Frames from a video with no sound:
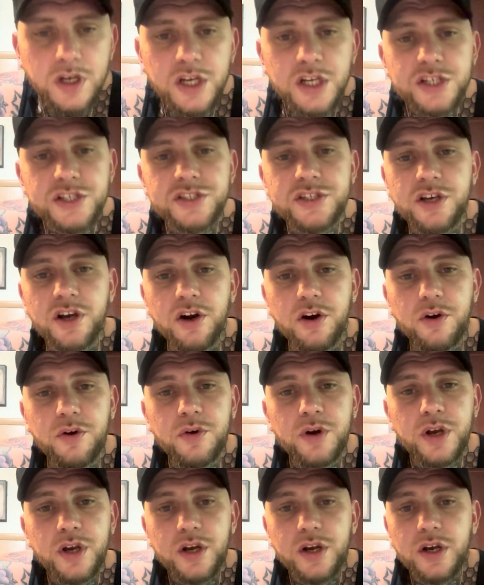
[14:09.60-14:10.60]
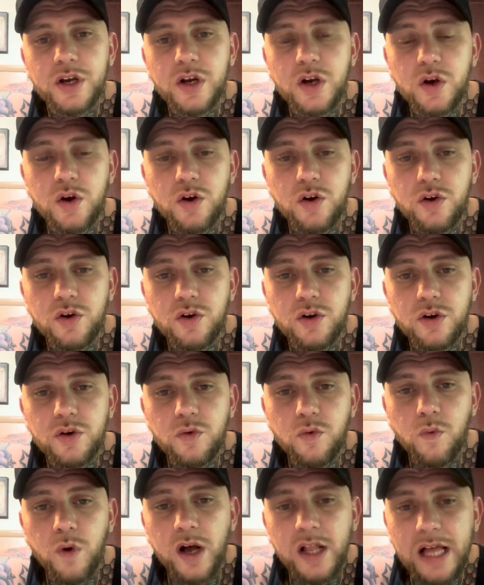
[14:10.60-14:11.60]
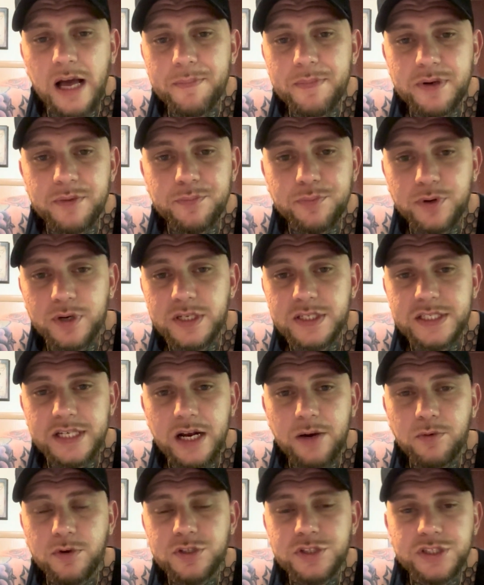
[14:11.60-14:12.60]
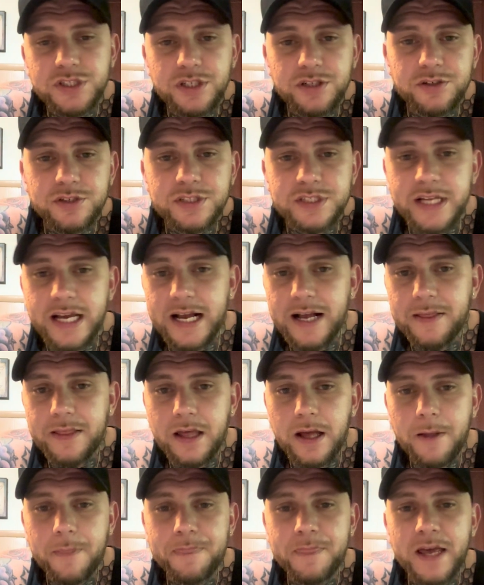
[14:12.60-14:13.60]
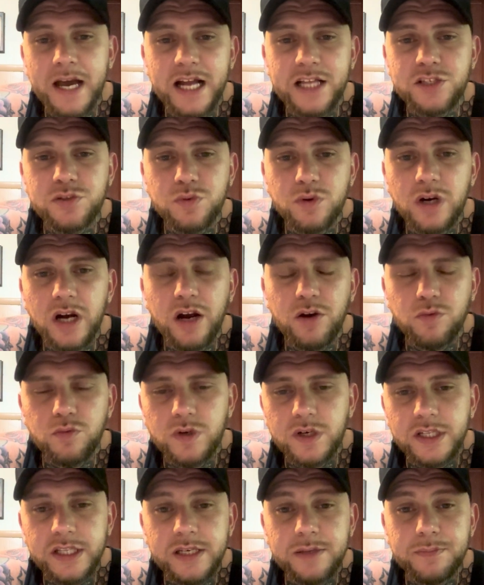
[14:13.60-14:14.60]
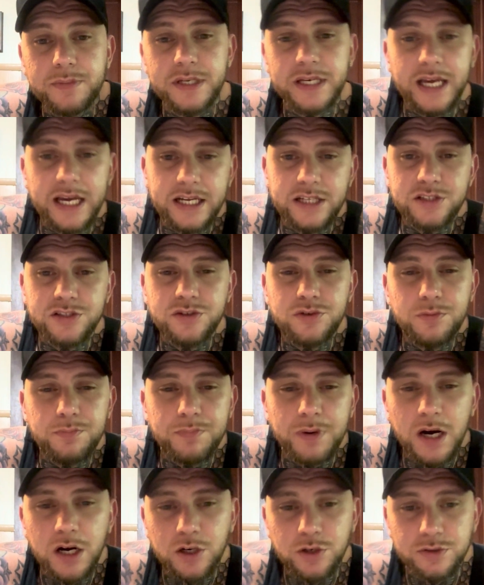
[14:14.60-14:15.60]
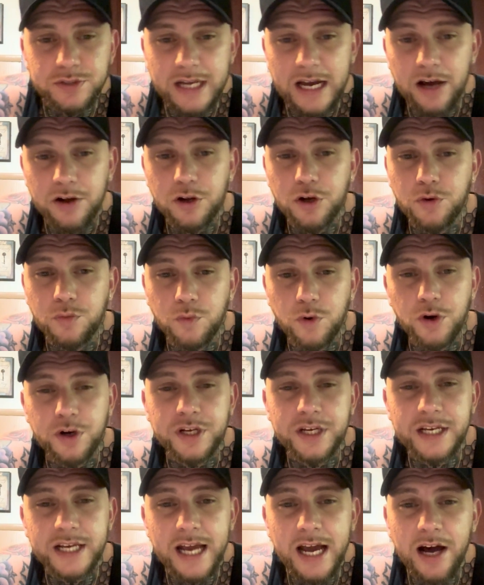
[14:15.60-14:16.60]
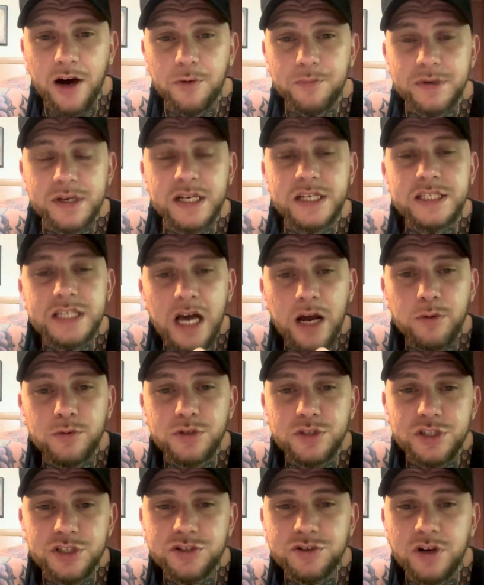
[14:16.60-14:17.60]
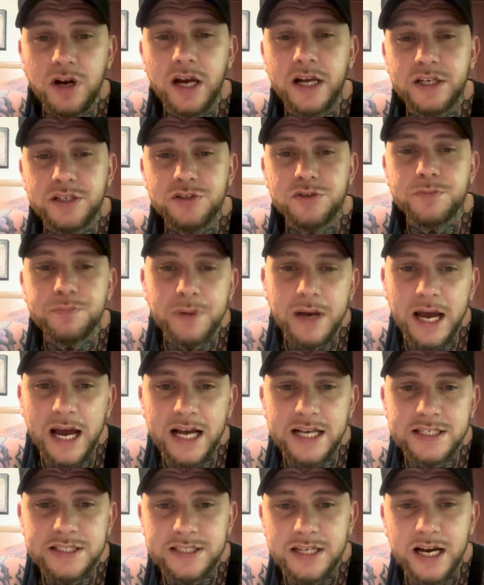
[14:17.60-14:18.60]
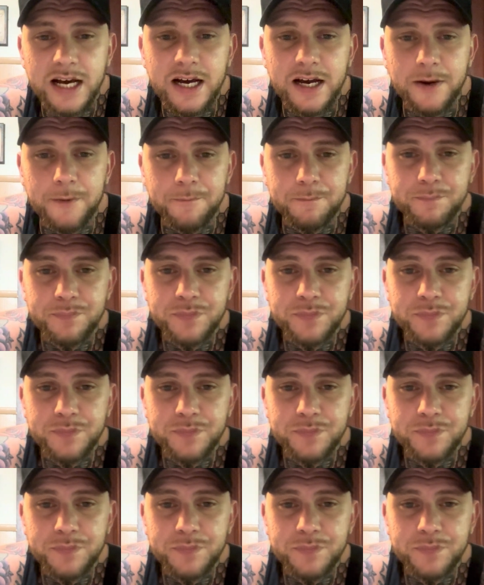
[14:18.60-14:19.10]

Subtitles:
So while I'm in prison, I want you to understand that that's where I really began to buckle down on working out, because I was just trying to pass time.